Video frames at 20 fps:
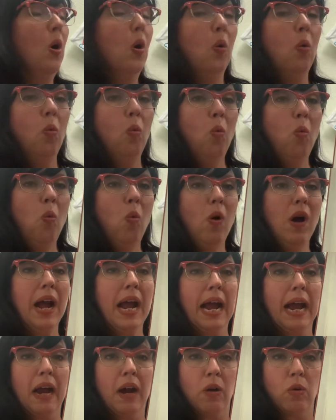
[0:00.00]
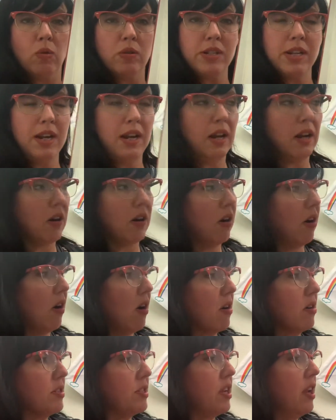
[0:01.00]
Wow, did it
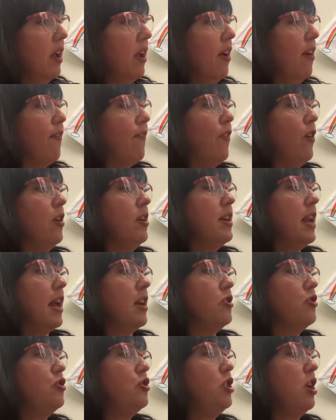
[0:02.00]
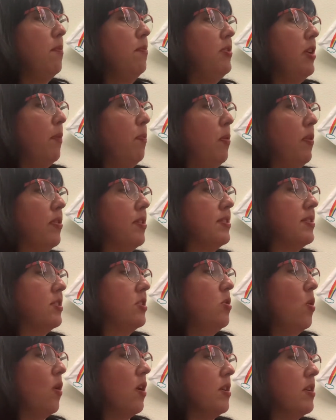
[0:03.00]
hurt? Ferdinand jumped up with a
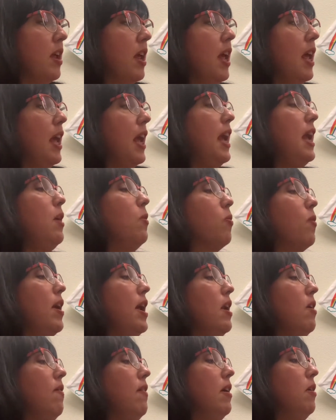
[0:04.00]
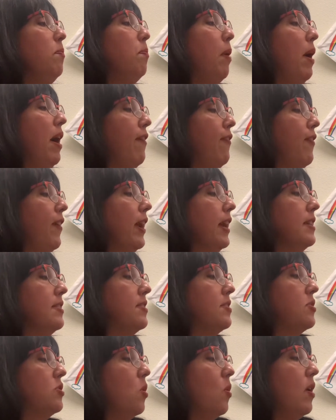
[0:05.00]
snort. He ran around puffing and
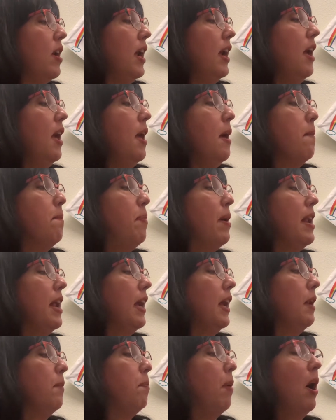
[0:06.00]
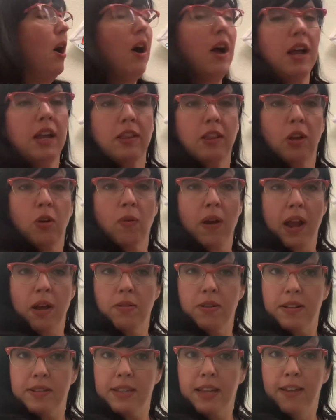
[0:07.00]
snorting, butting and pawing the ground
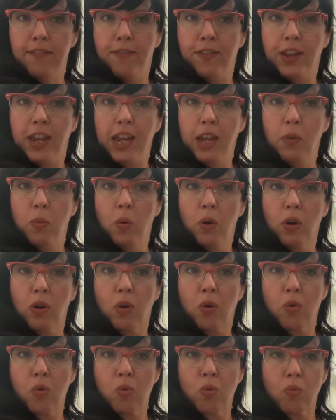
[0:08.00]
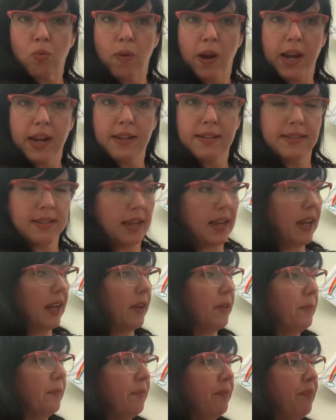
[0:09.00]
as if he were crazy.
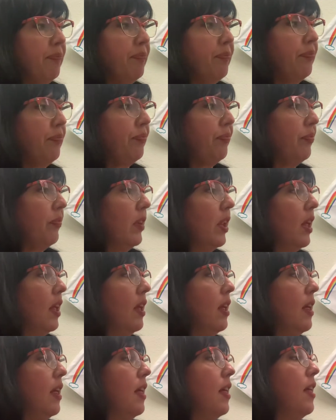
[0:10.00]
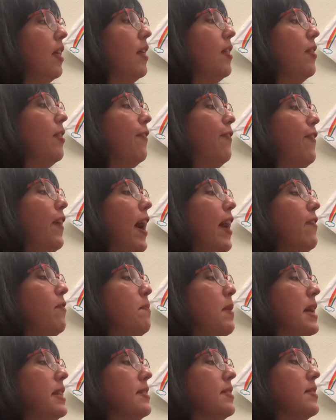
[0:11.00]
The 5
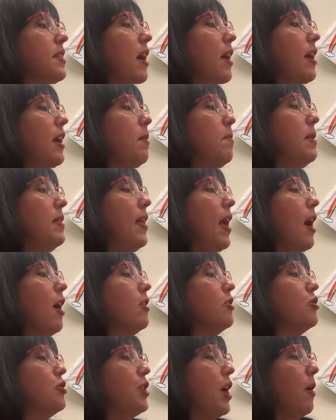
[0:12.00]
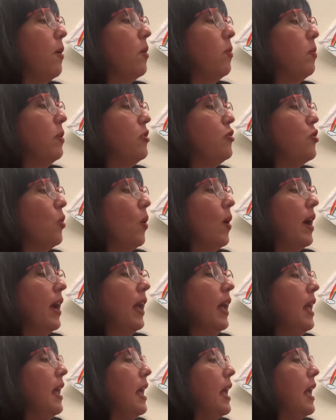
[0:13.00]
men saw him and they all shouted with joy.